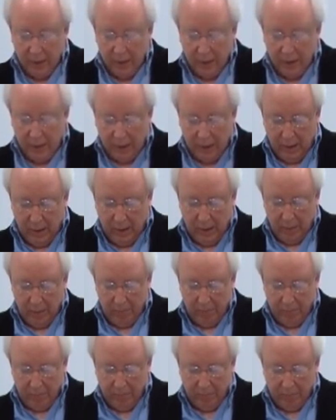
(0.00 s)

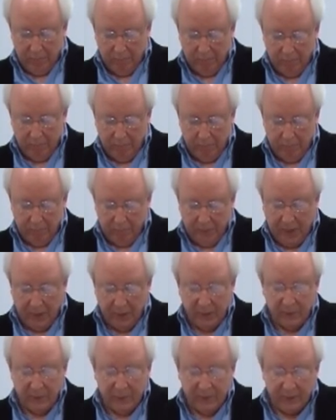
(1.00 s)
Um, and
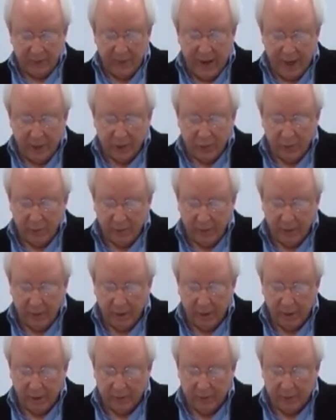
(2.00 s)
this, this actually
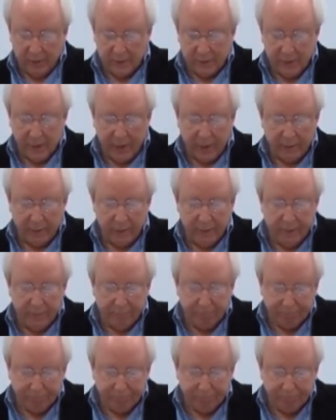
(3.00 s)
regards his death,